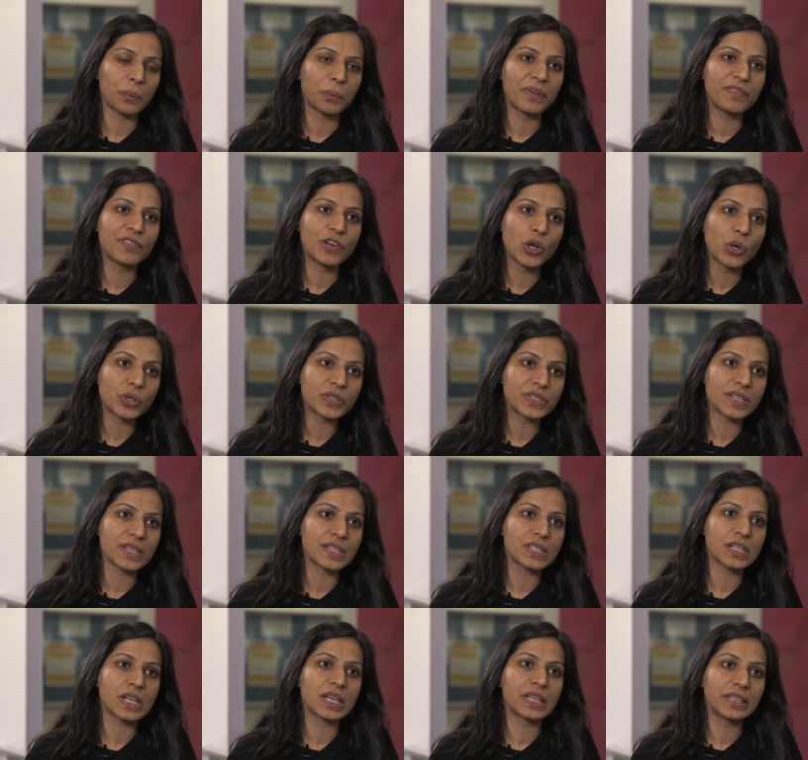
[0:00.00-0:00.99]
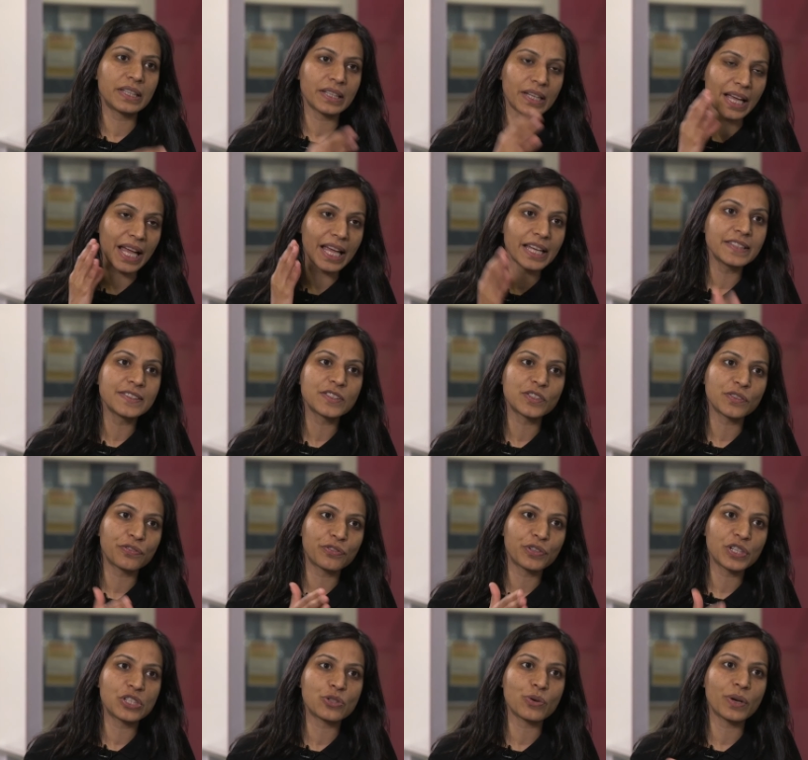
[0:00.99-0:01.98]
we've looked at the kinds of
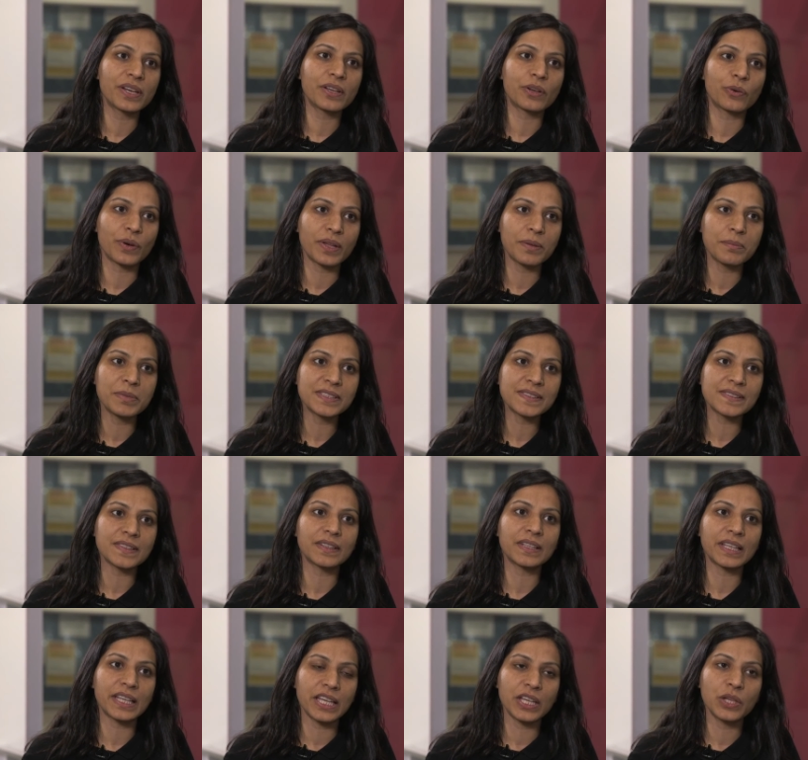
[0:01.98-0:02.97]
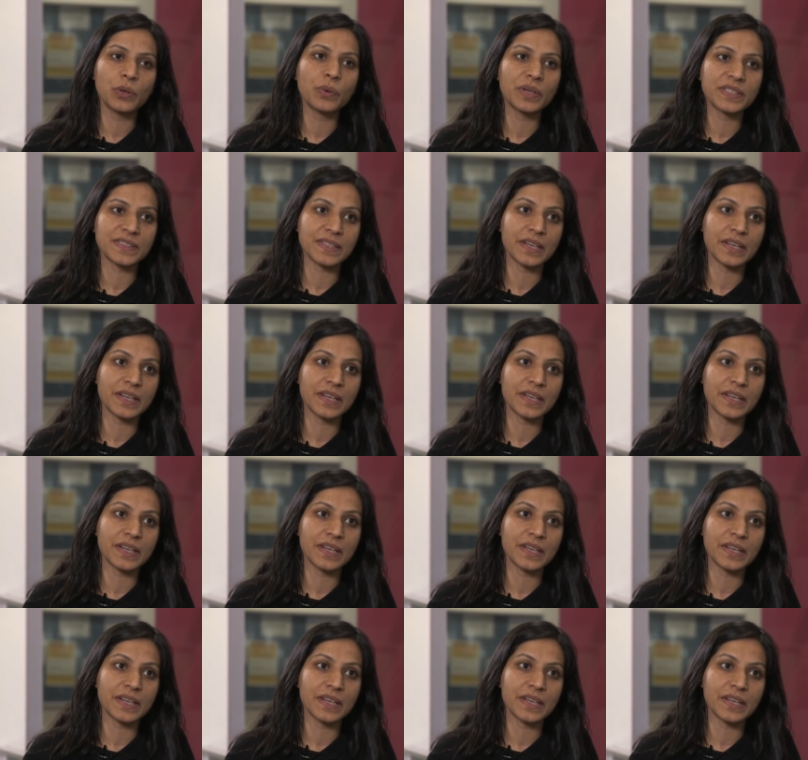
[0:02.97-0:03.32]
free trade agreements that the EU has